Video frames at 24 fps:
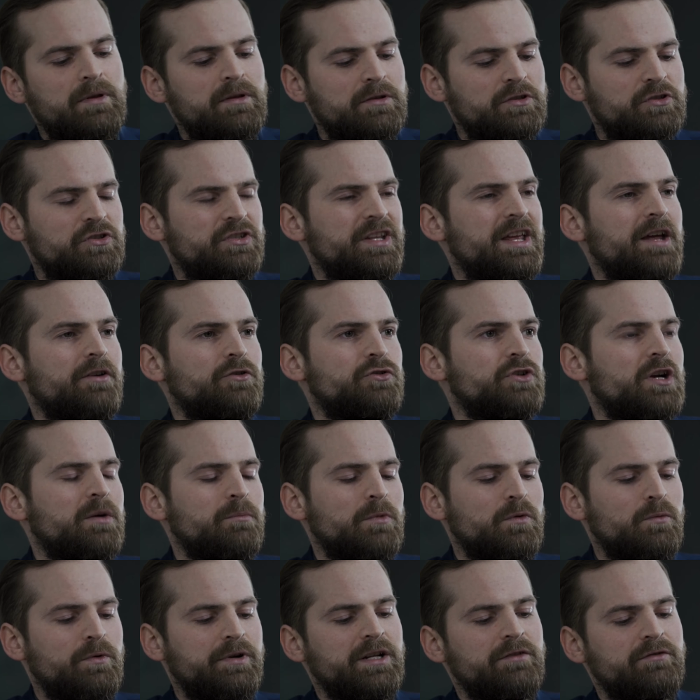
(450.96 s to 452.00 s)
snare drum
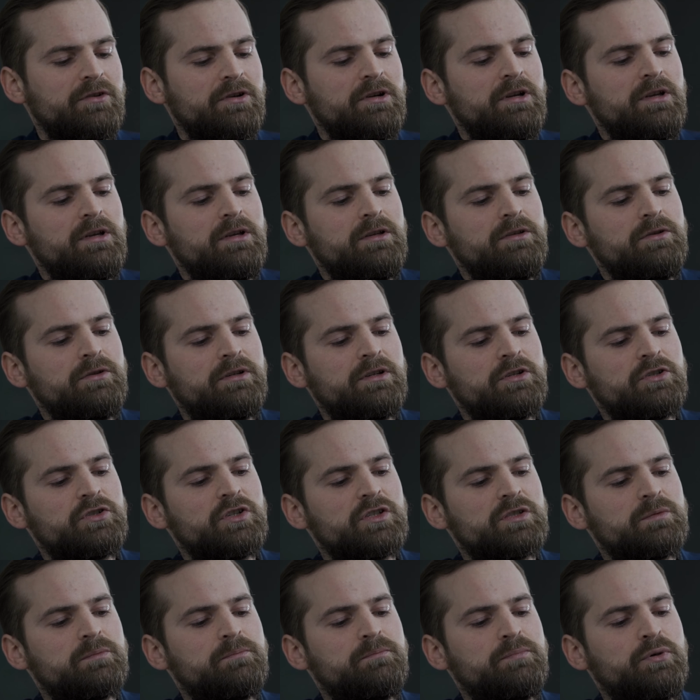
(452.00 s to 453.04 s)
or whatever, you can
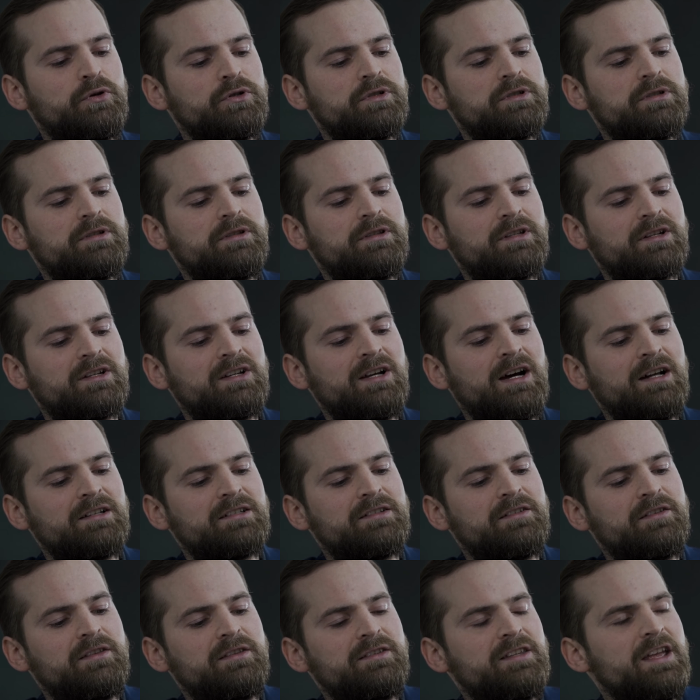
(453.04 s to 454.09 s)
just put the cut
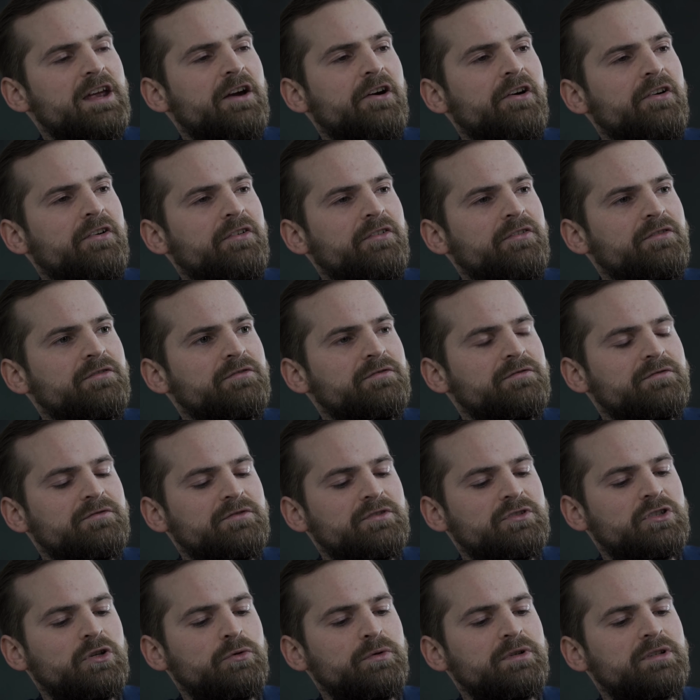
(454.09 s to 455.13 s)
there,
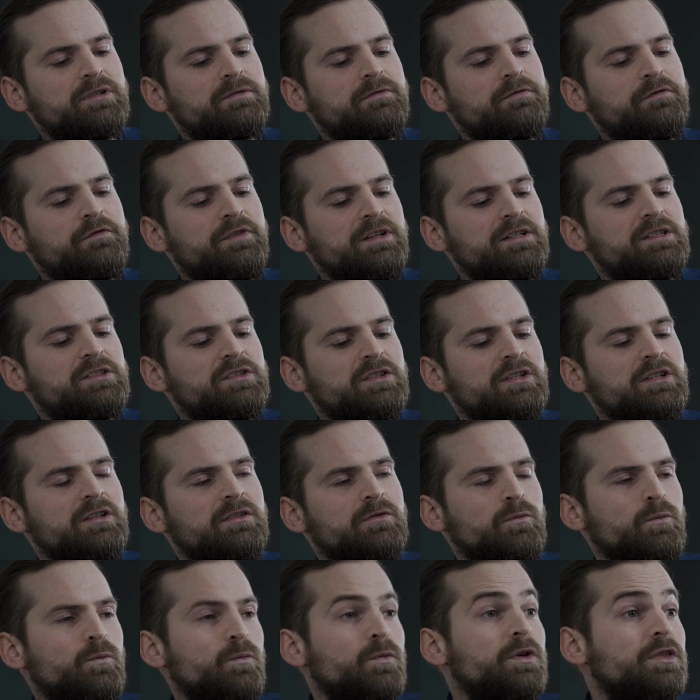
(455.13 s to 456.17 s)
so it fits
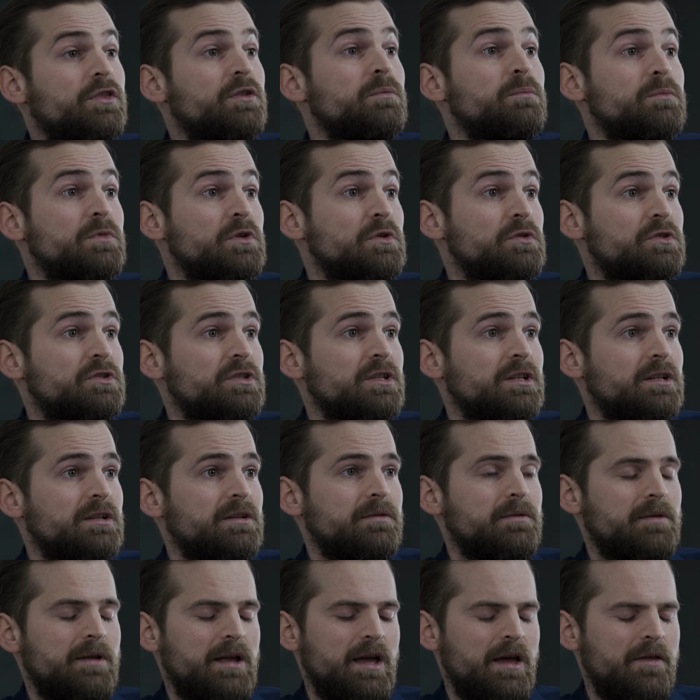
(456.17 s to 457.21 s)
in with the music,
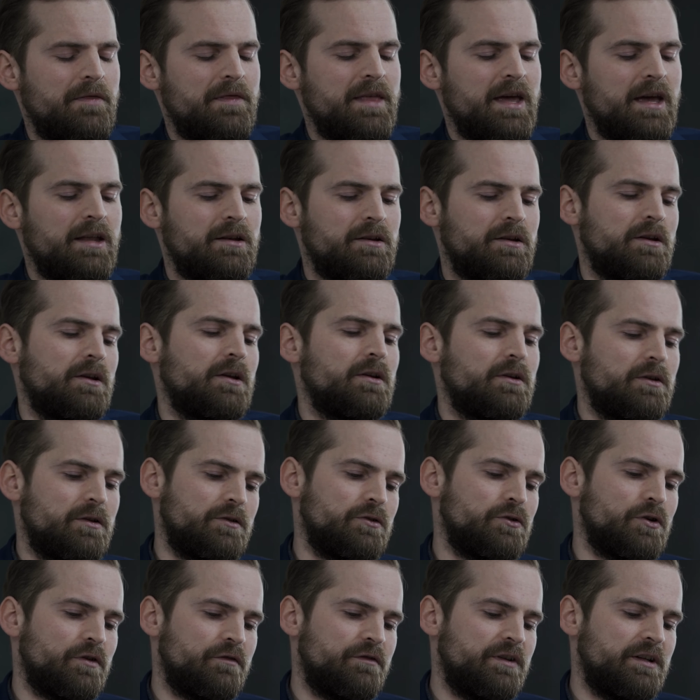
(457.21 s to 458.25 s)
and then
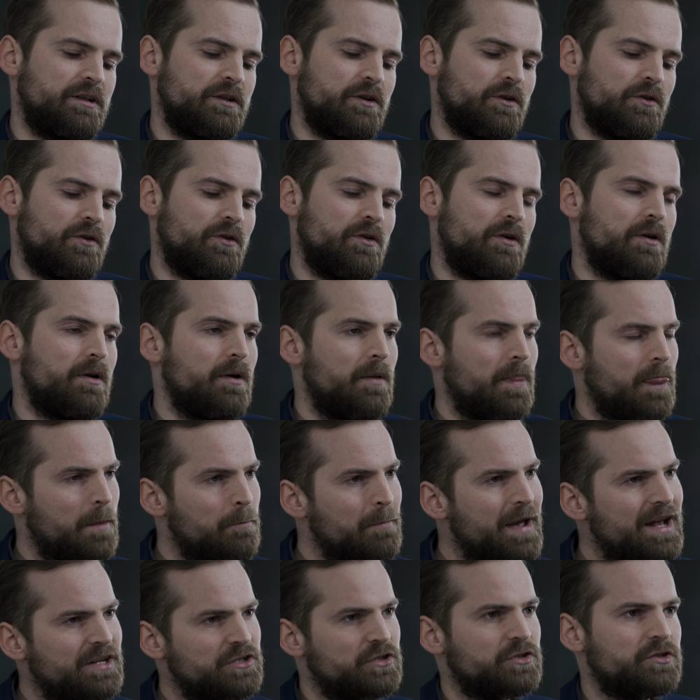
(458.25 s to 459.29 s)
your video
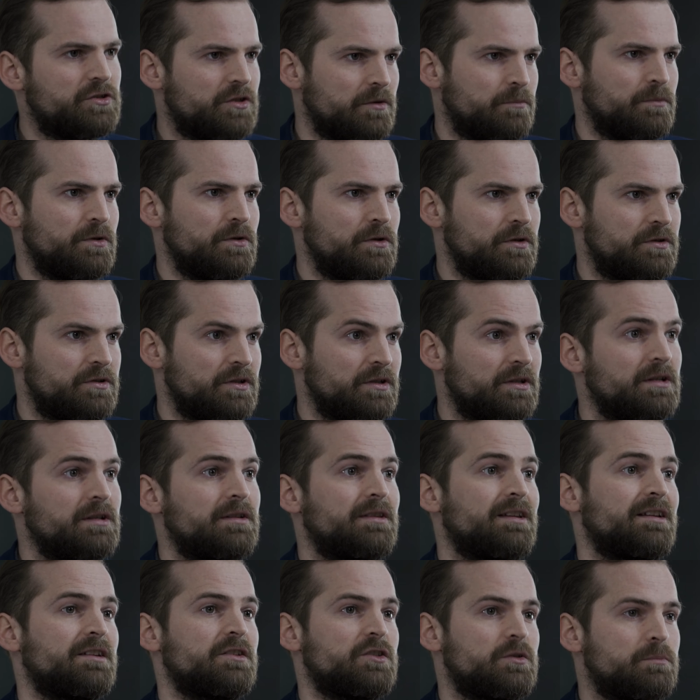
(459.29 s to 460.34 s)
matches the music
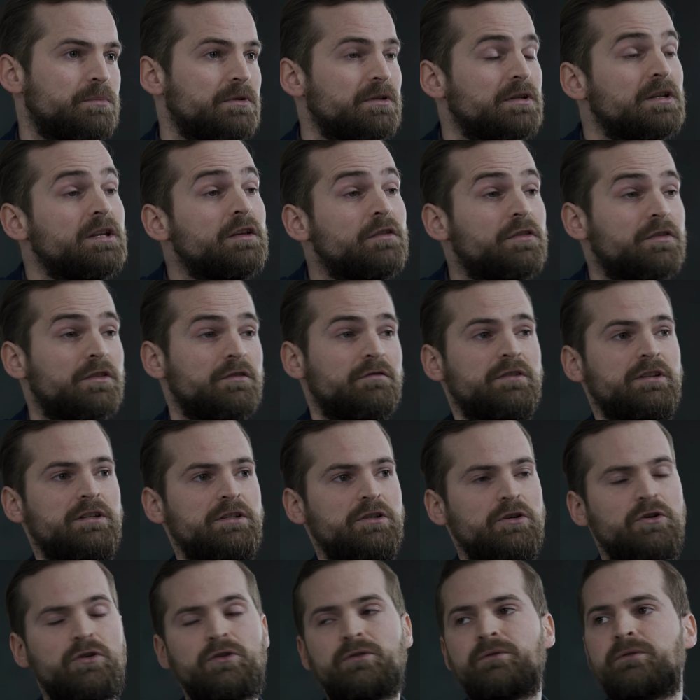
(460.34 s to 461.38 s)
that is beneath the
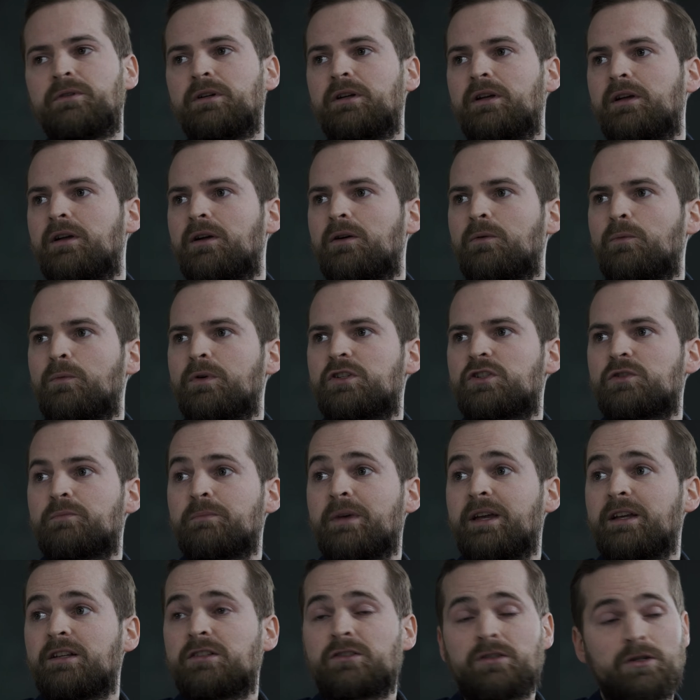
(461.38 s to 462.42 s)
video, which
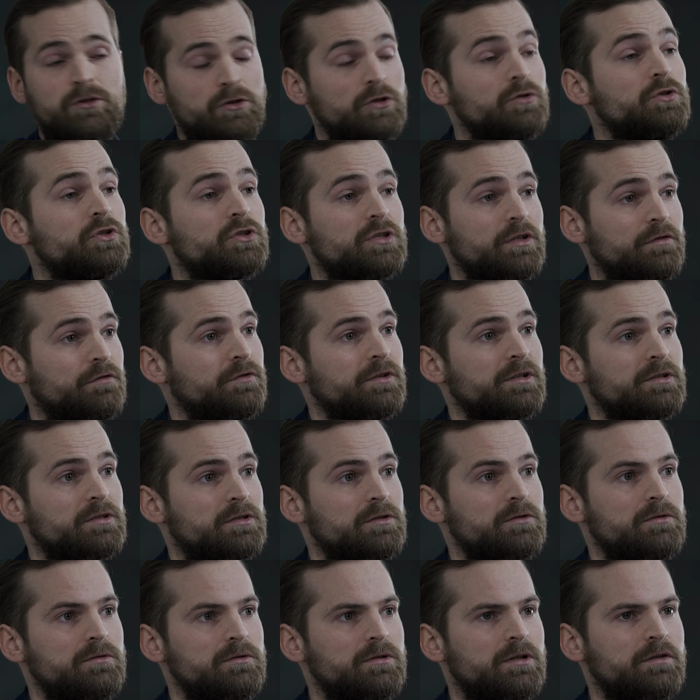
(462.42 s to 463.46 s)
makes a huge difference.
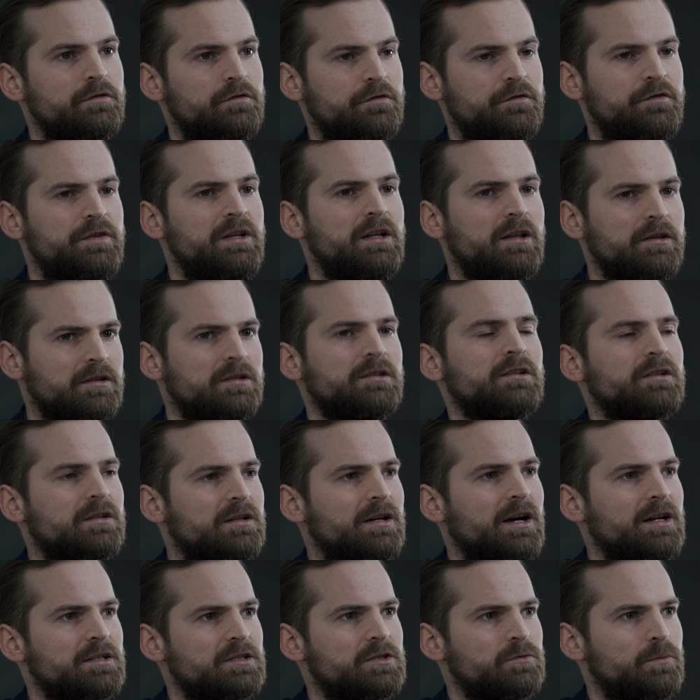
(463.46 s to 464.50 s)
You can feel it in the
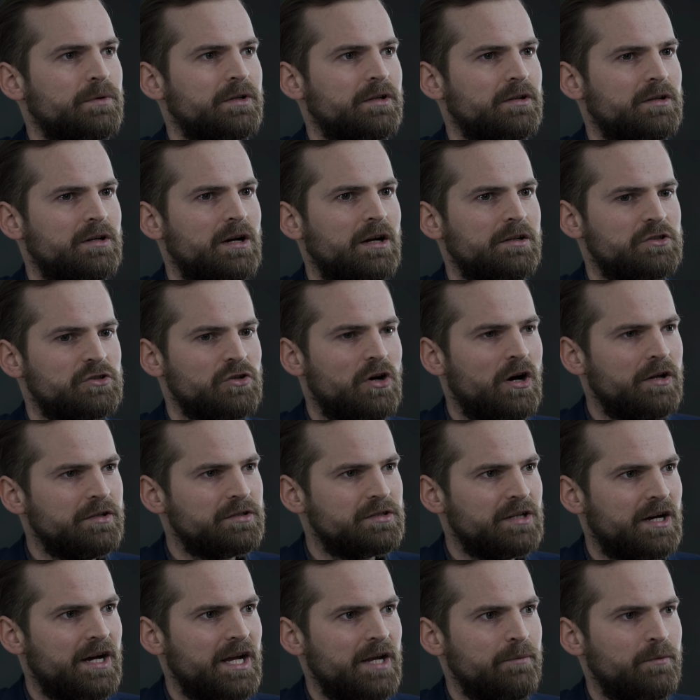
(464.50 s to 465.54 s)
cuts. When the cut is on
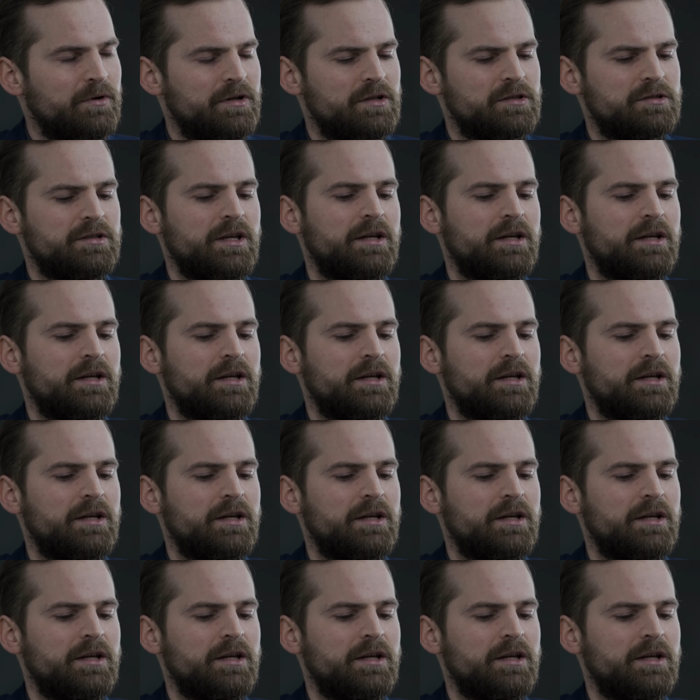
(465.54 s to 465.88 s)
time, when it's